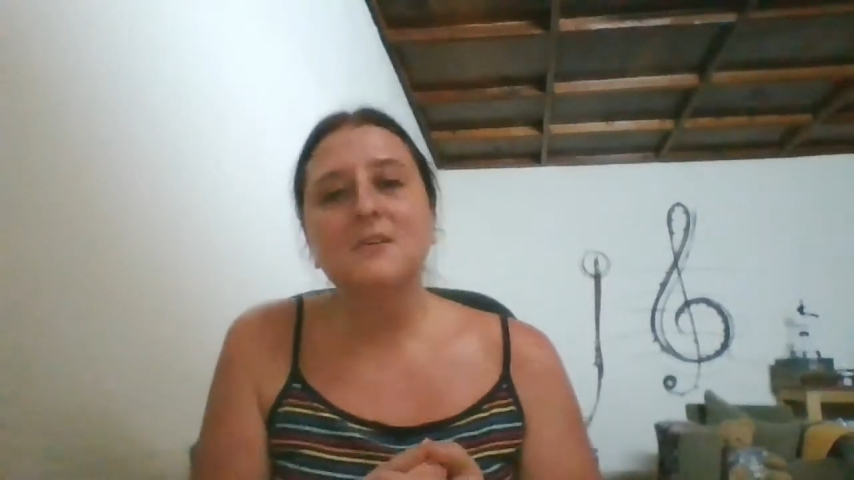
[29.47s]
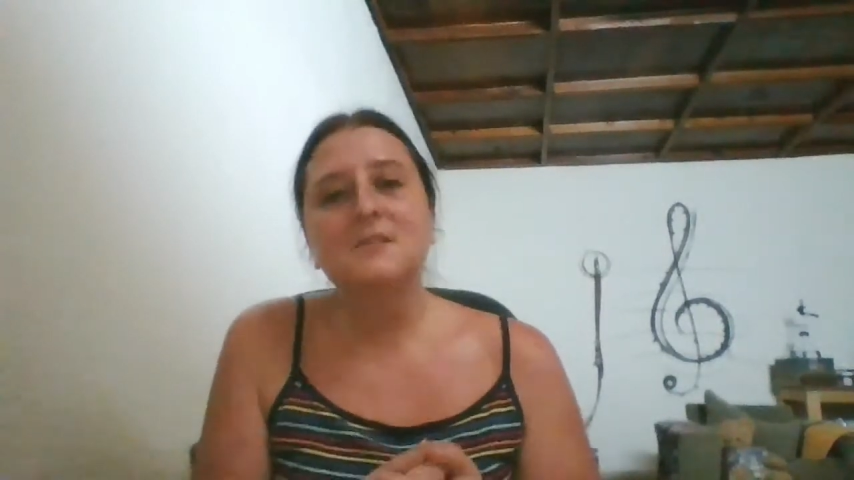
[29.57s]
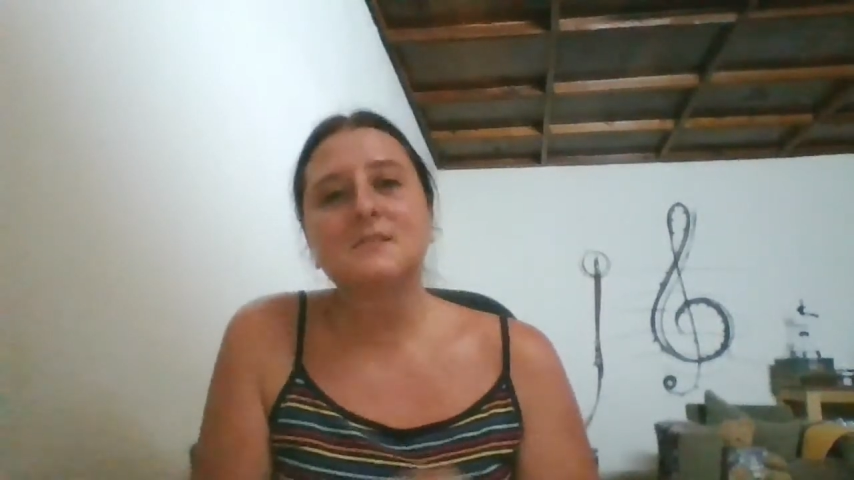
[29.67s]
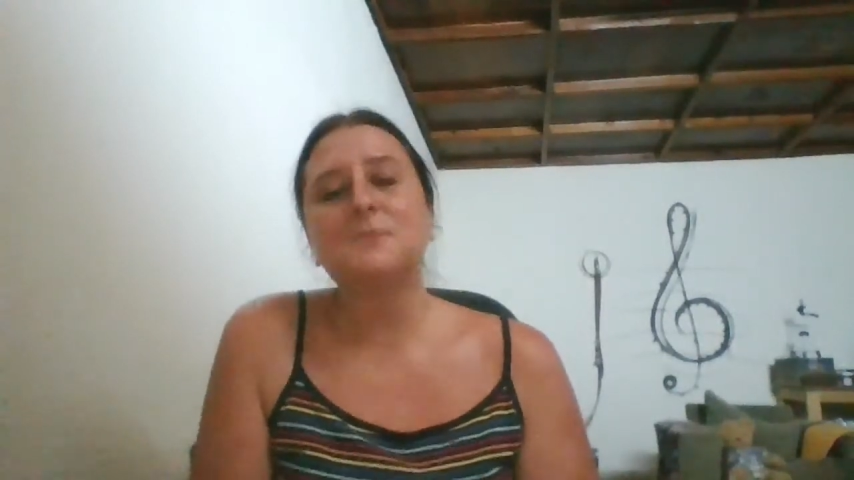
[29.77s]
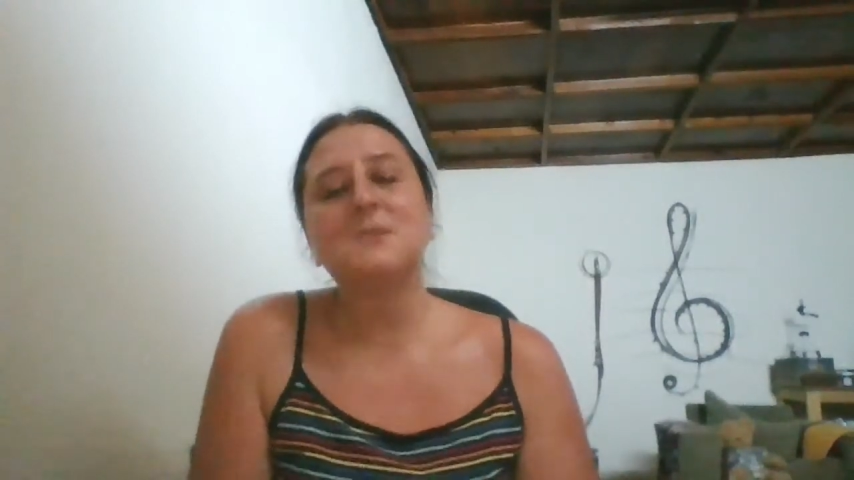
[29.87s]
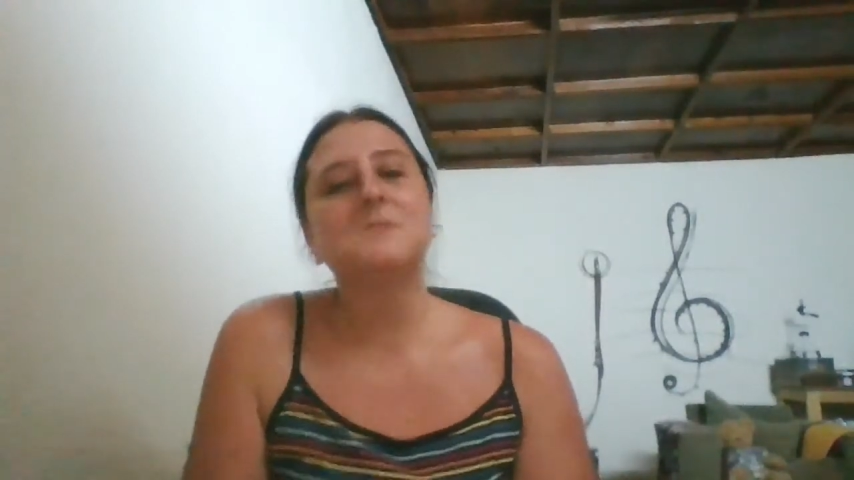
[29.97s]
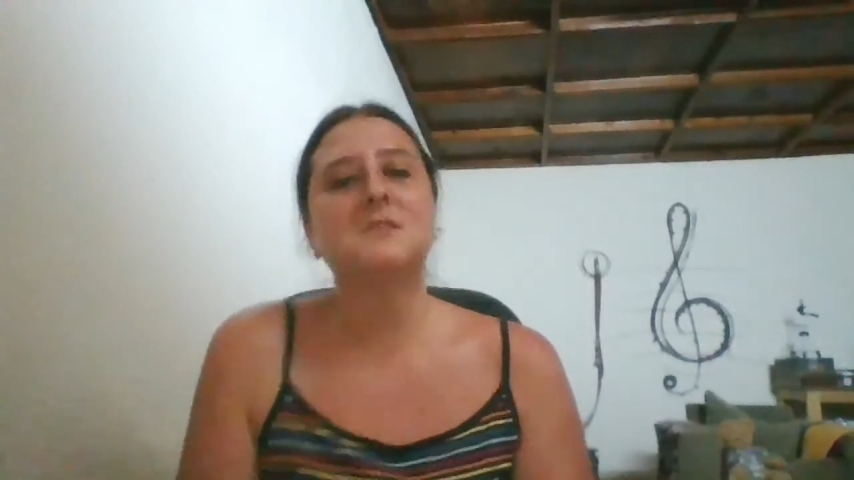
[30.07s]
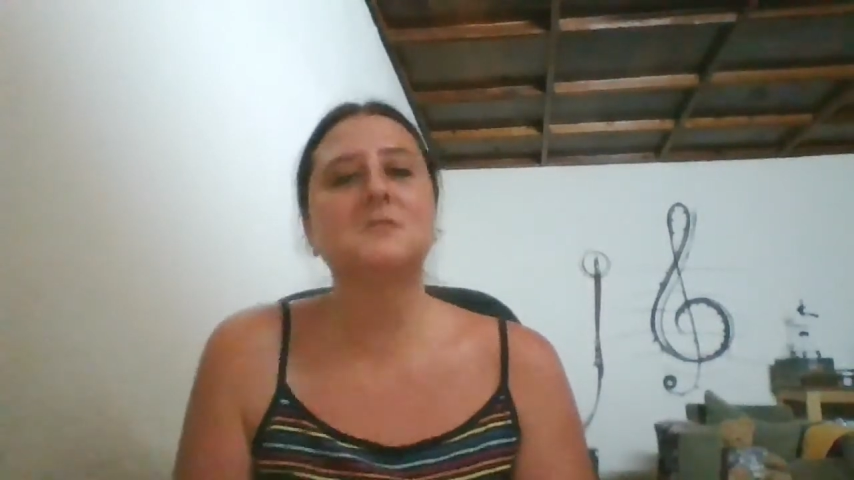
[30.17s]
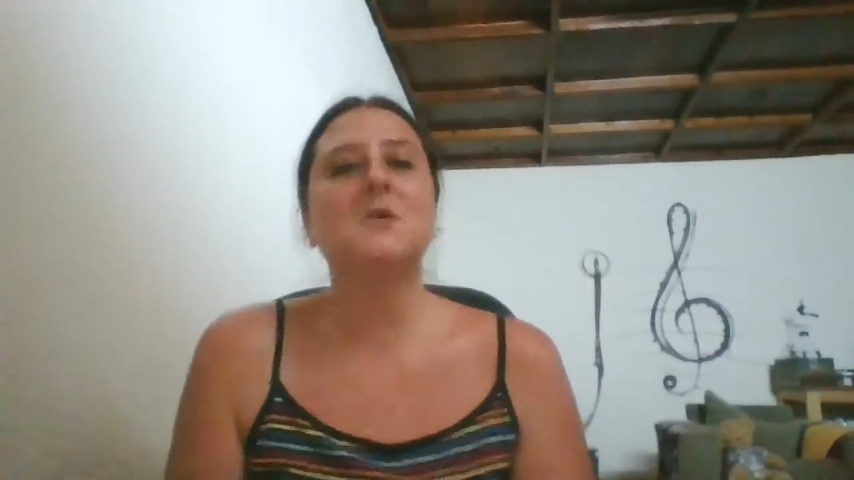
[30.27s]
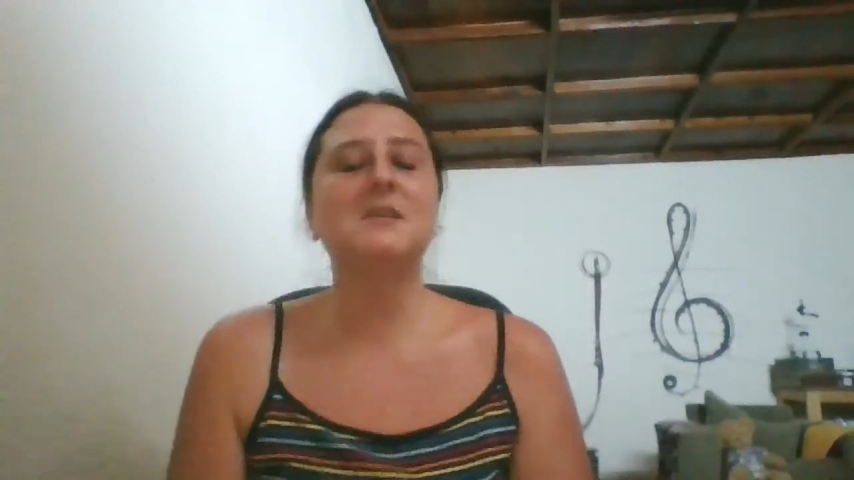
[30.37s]
sometimes it's
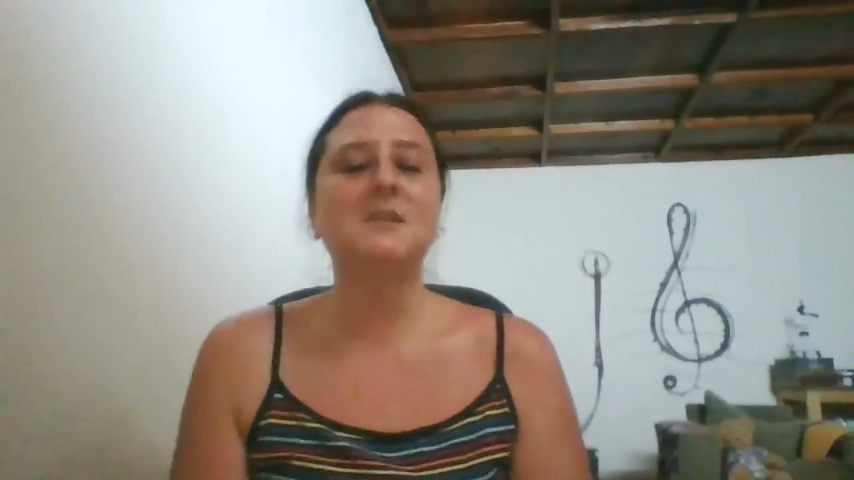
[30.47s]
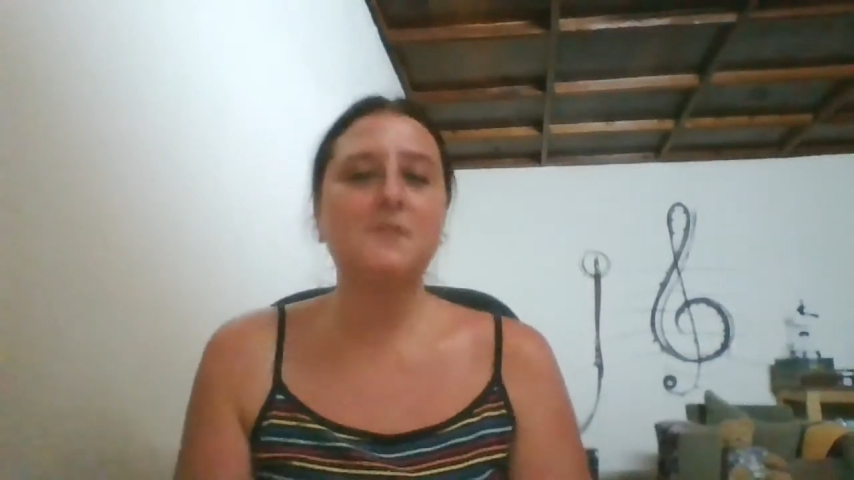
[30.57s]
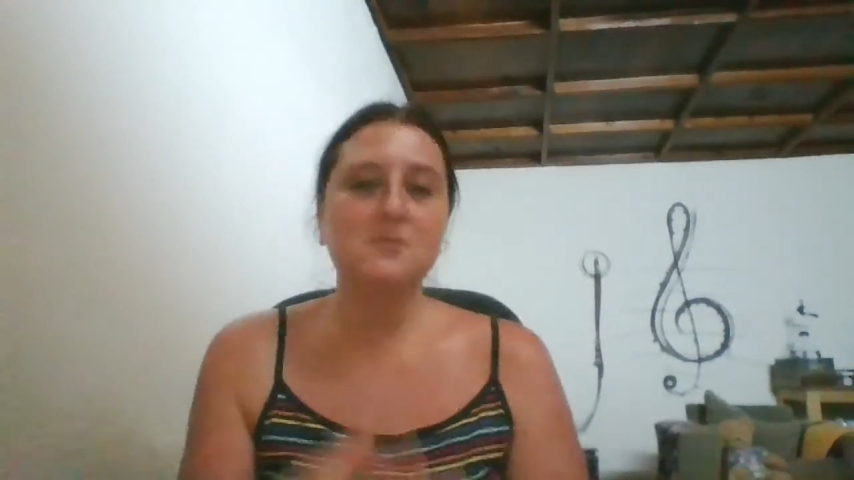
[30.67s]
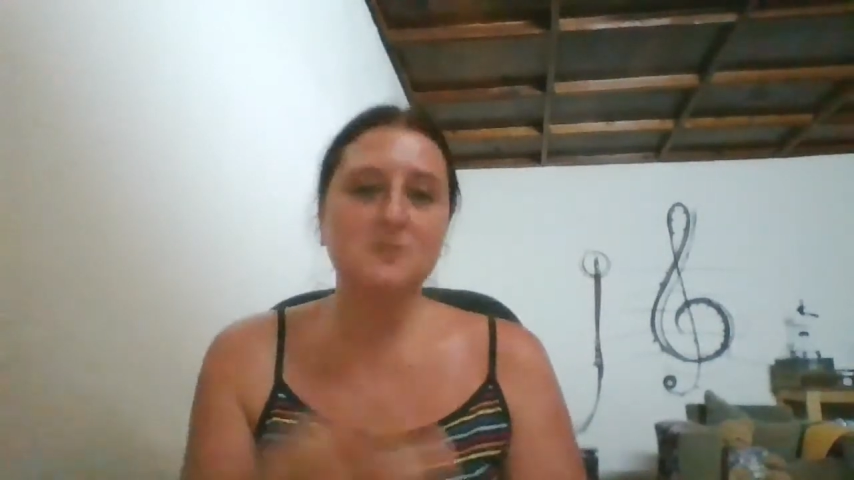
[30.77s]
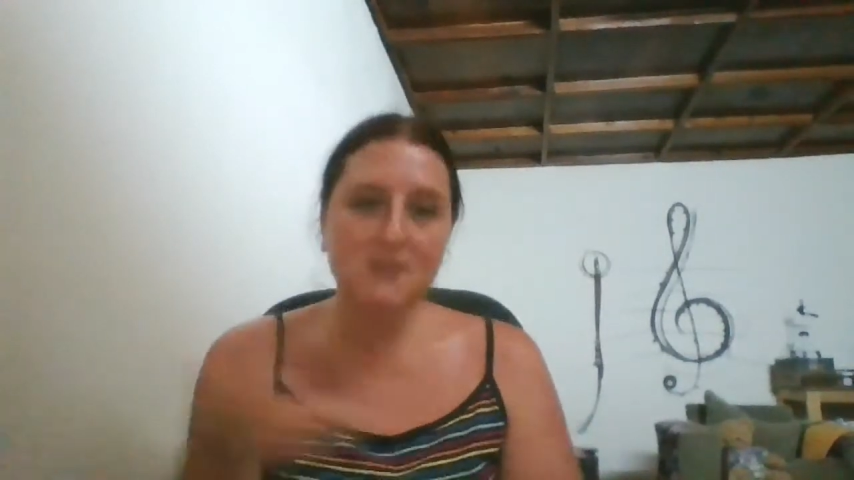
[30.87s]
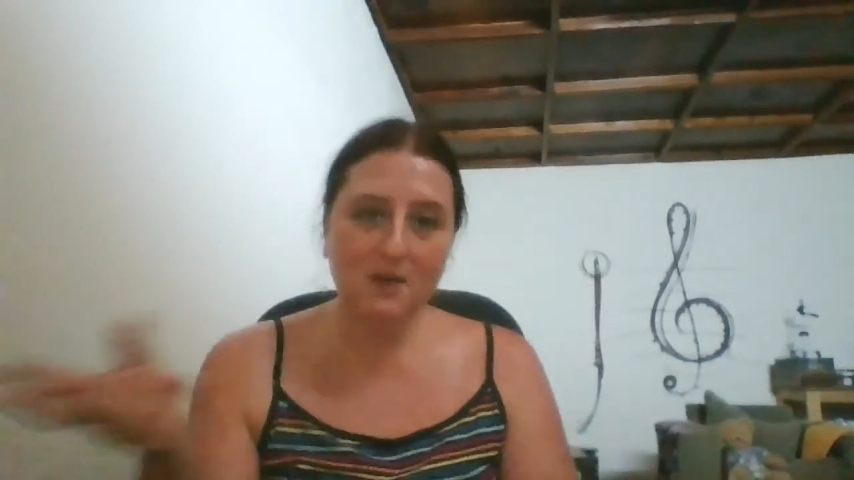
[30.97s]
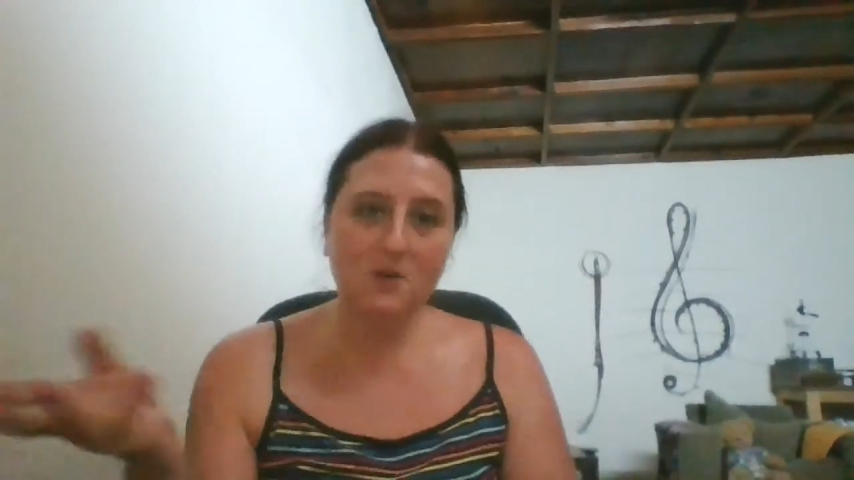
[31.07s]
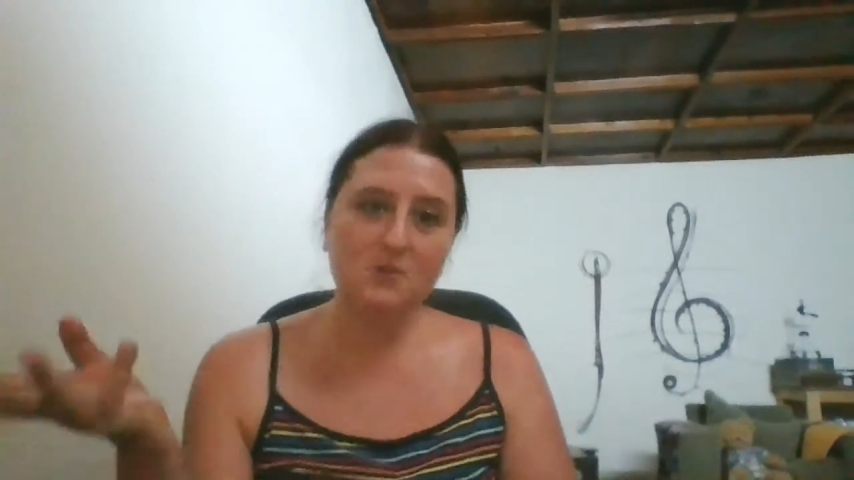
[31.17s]
quite difficult to get hold